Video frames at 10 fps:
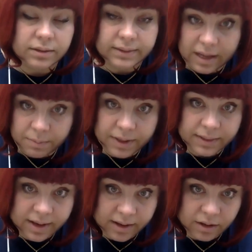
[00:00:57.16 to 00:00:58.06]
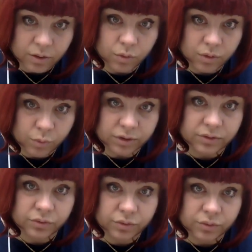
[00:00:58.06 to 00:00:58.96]
day by day what
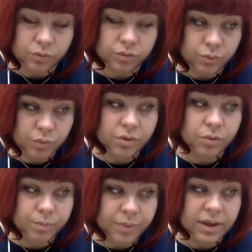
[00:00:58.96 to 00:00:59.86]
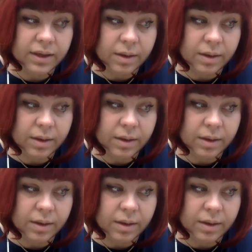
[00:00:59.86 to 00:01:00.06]
will be